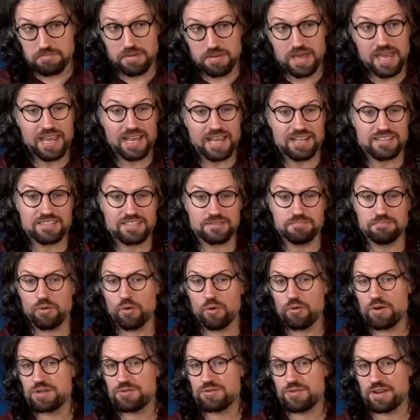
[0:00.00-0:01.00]
may get some
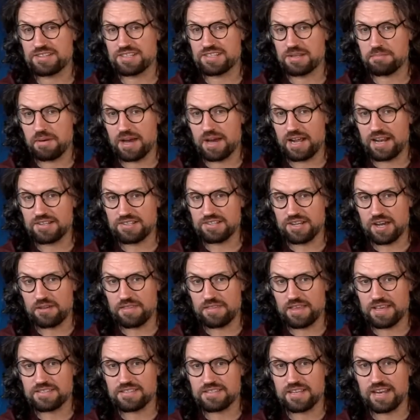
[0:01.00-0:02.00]
more interesting mileage out
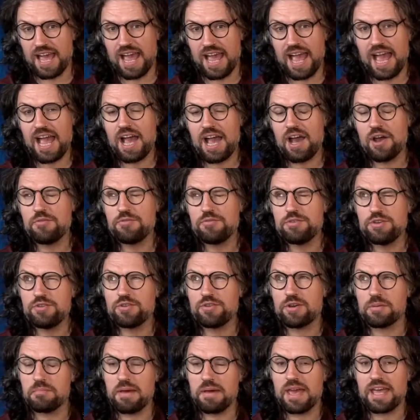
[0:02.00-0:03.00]
of this and how you
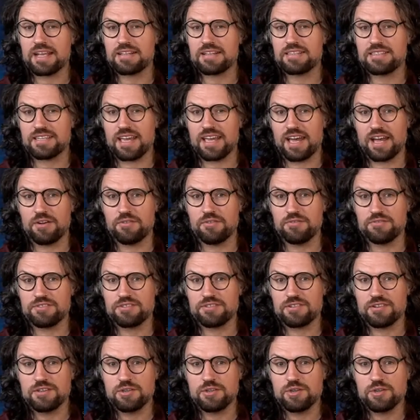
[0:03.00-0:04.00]
can make it sound